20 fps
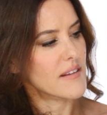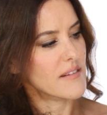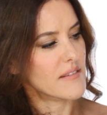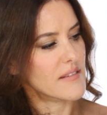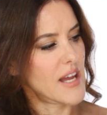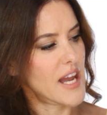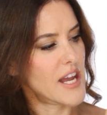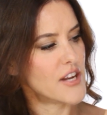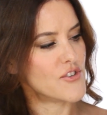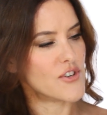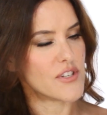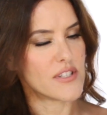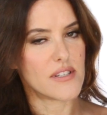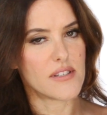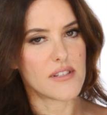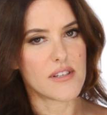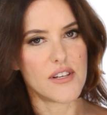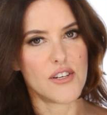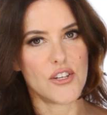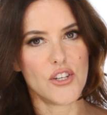
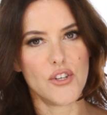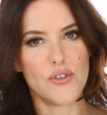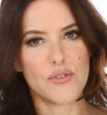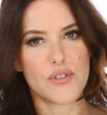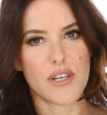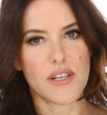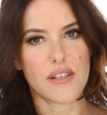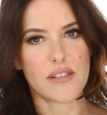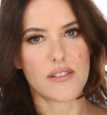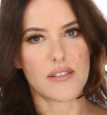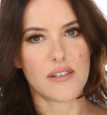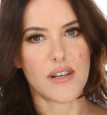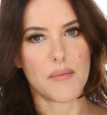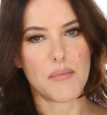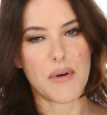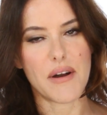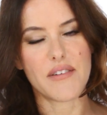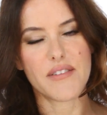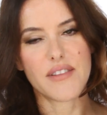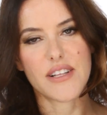hairdressers can use it.
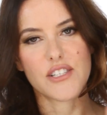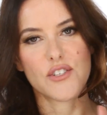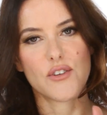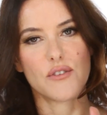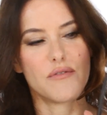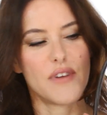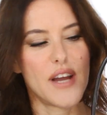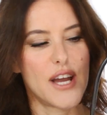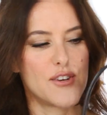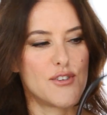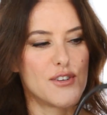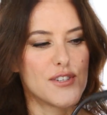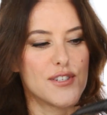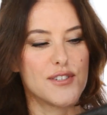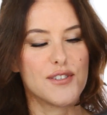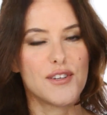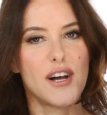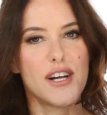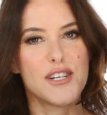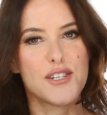Apparently that's good for
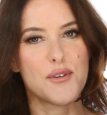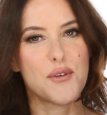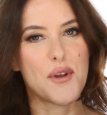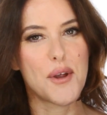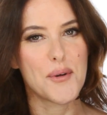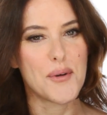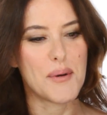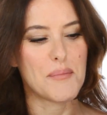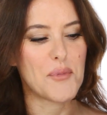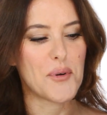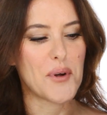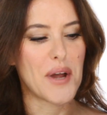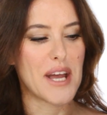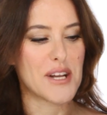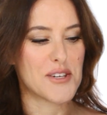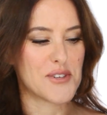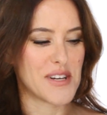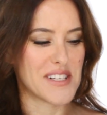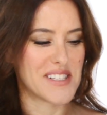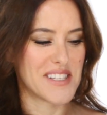hairdressers. I don't know. I'm not a
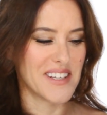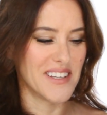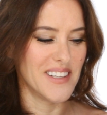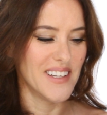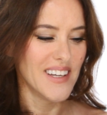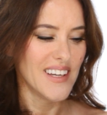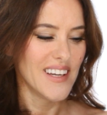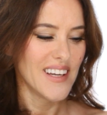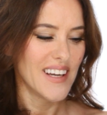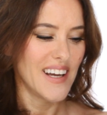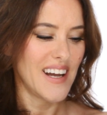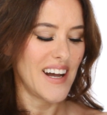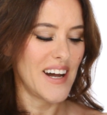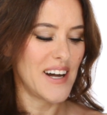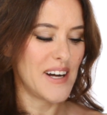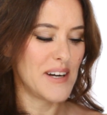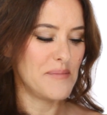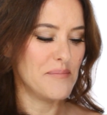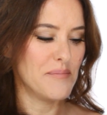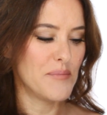hairdresser.
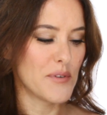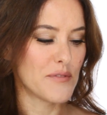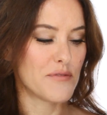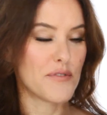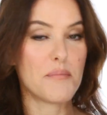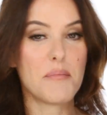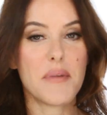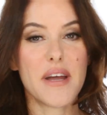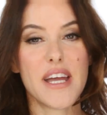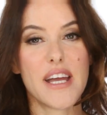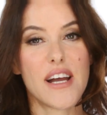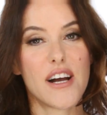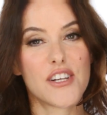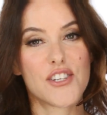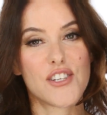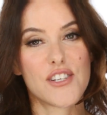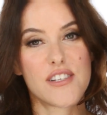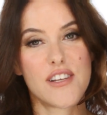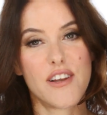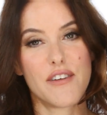But for me, I
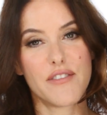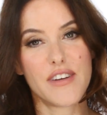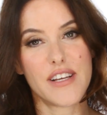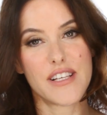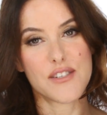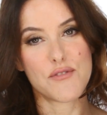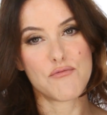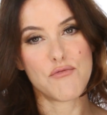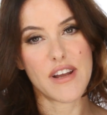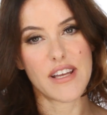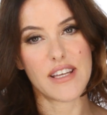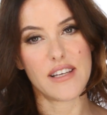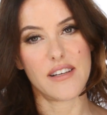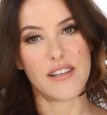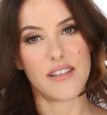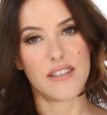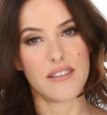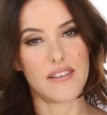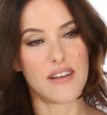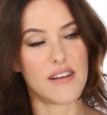just love it as a
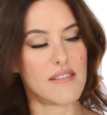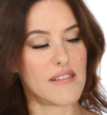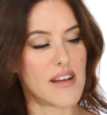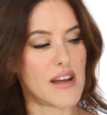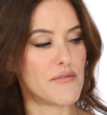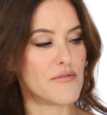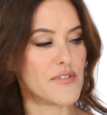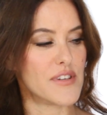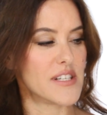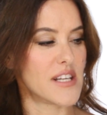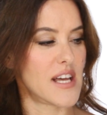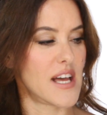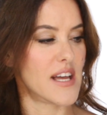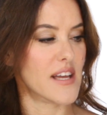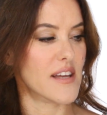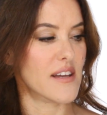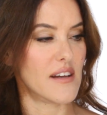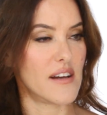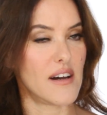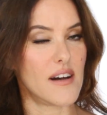regular,
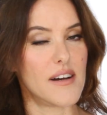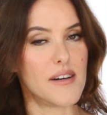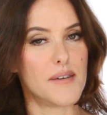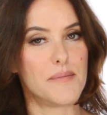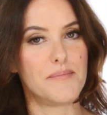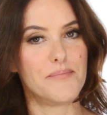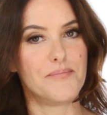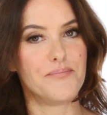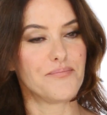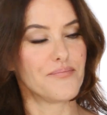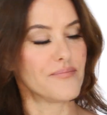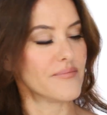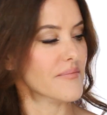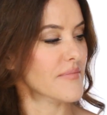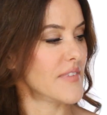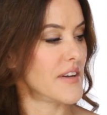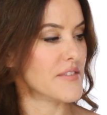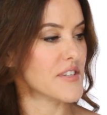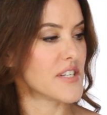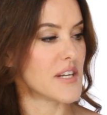everyday,
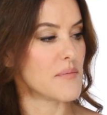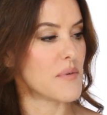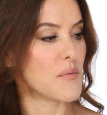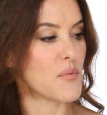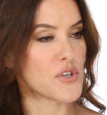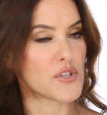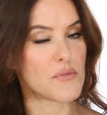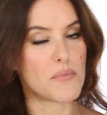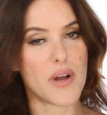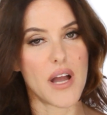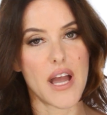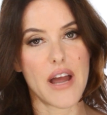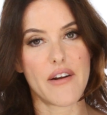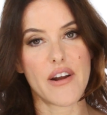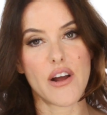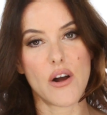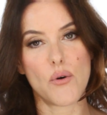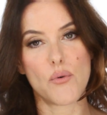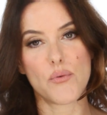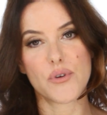every time I wash my hair,
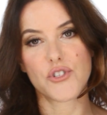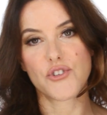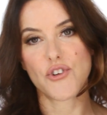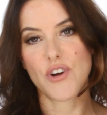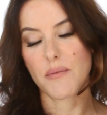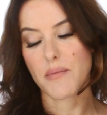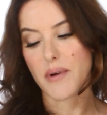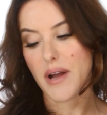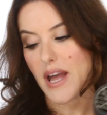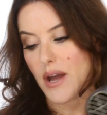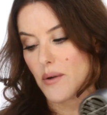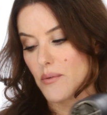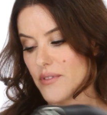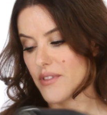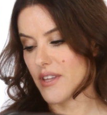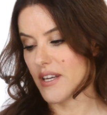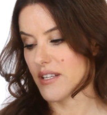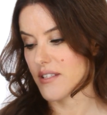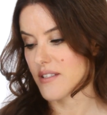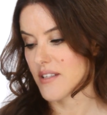I always dry my hair with
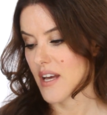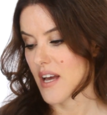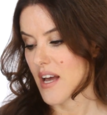this.